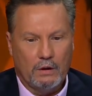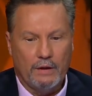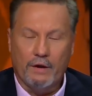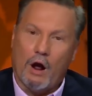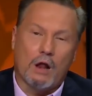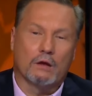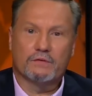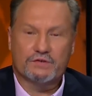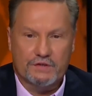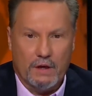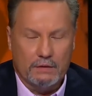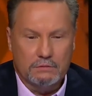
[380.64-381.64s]
And all of a
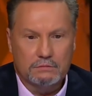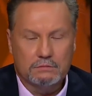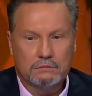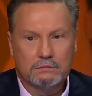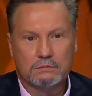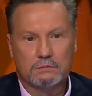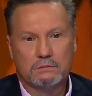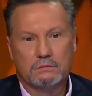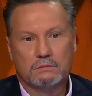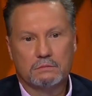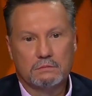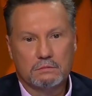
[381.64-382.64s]
sudden,
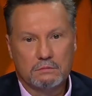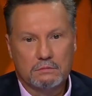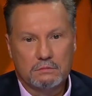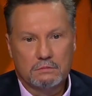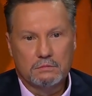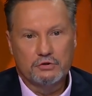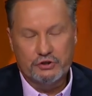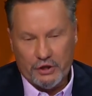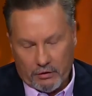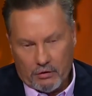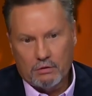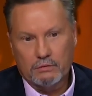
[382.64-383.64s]

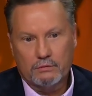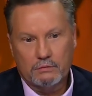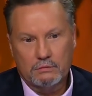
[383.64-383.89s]
General